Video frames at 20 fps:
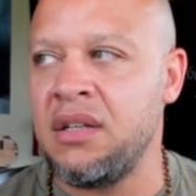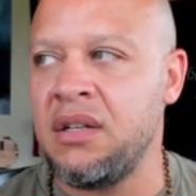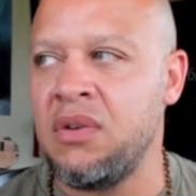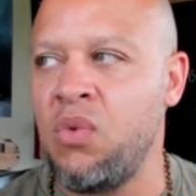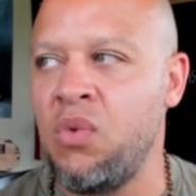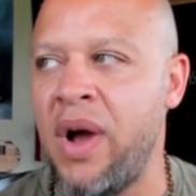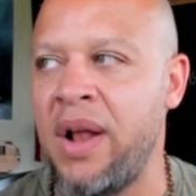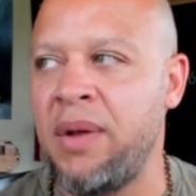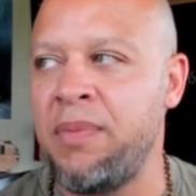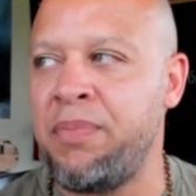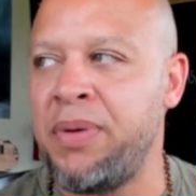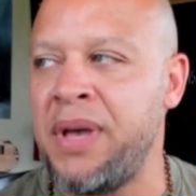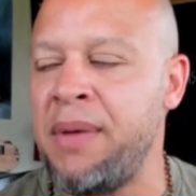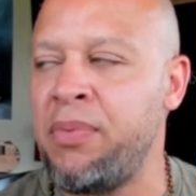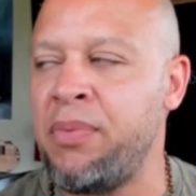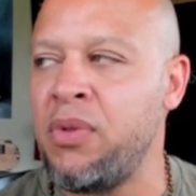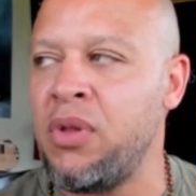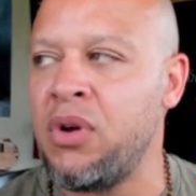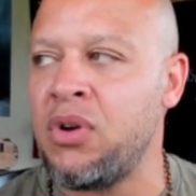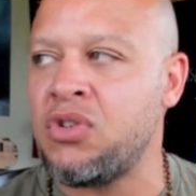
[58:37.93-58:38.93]
when
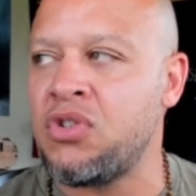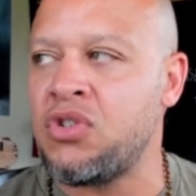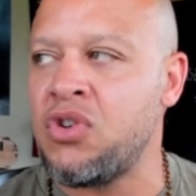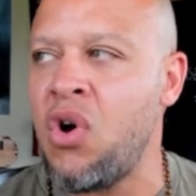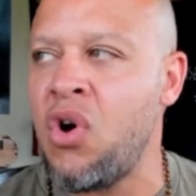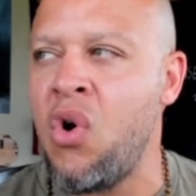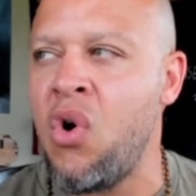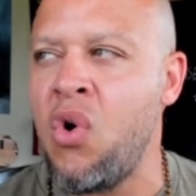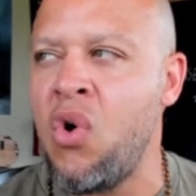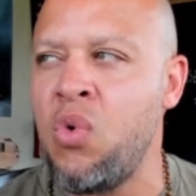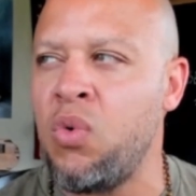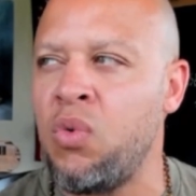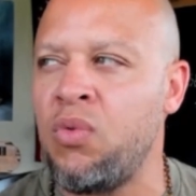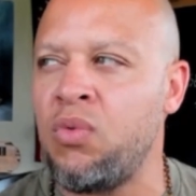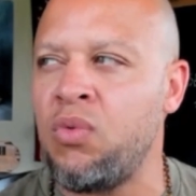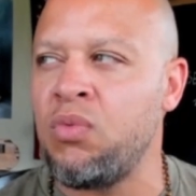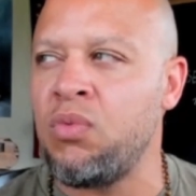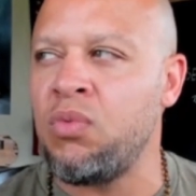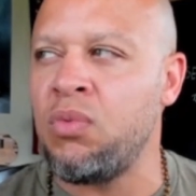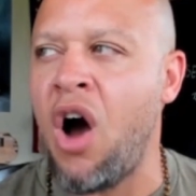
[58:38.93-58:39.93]
people are so
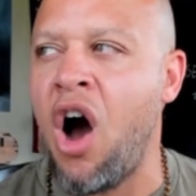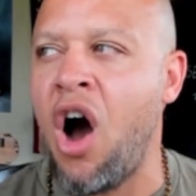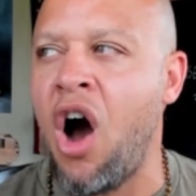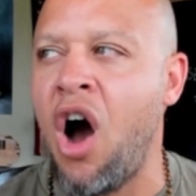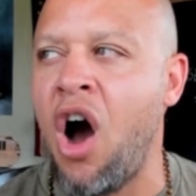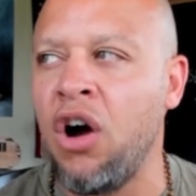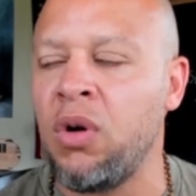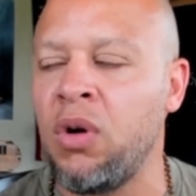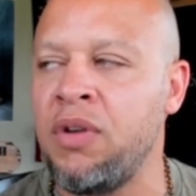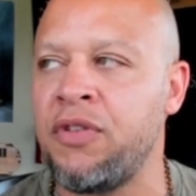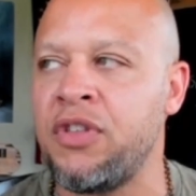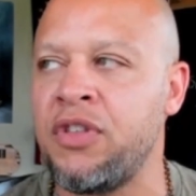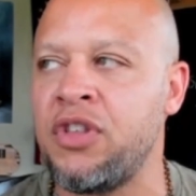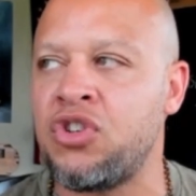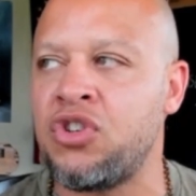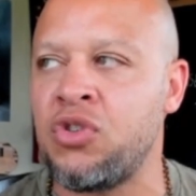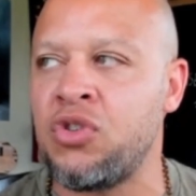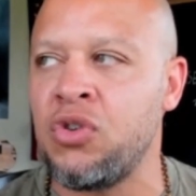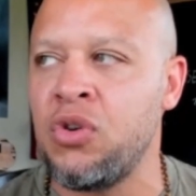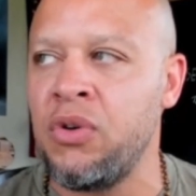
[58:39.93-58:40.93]
hungry for the
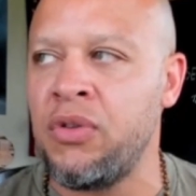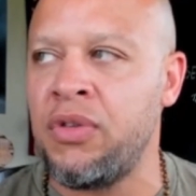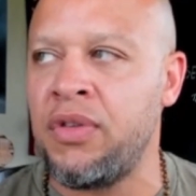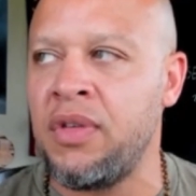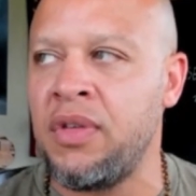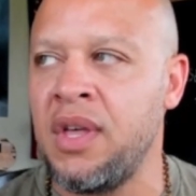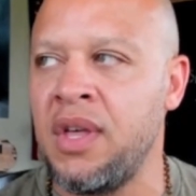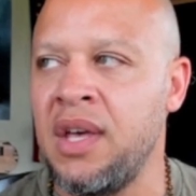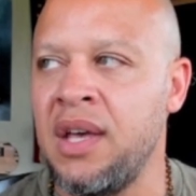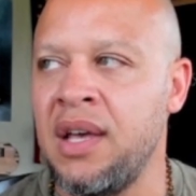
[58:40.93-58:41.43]
truth